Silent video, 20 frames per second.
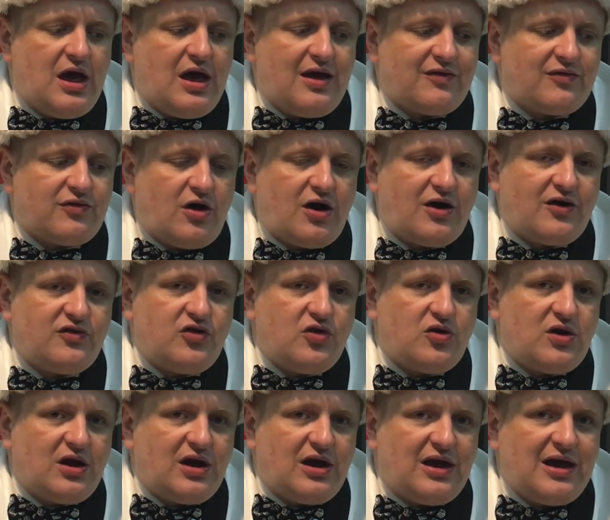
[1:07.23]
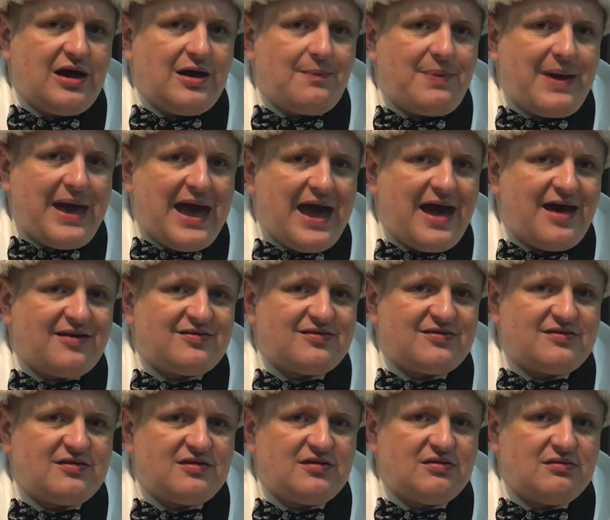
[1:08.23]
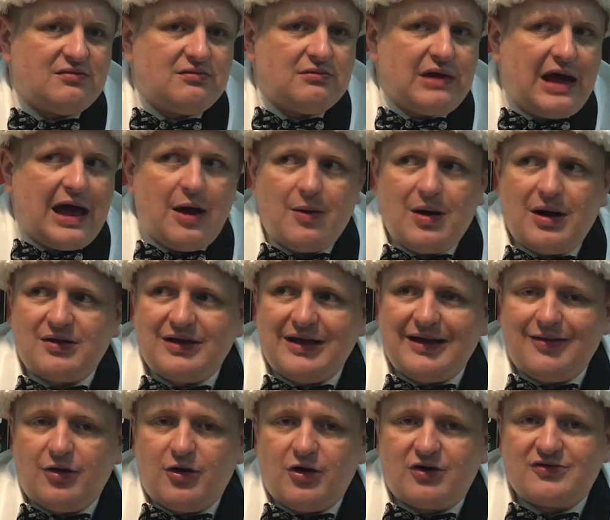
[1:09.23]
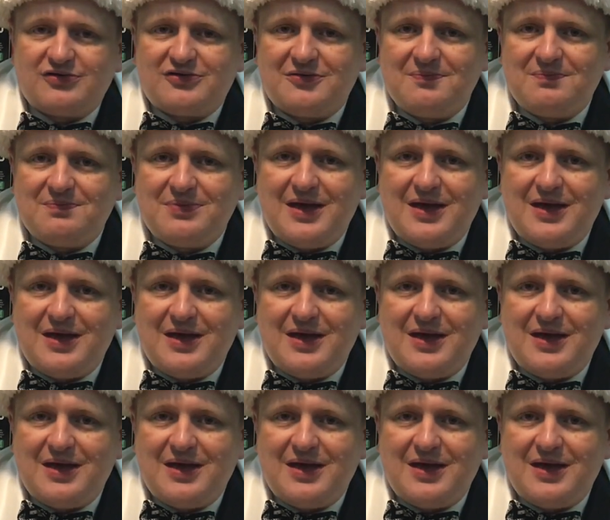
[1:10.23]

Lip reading: as long as you can get past how ugly it looks.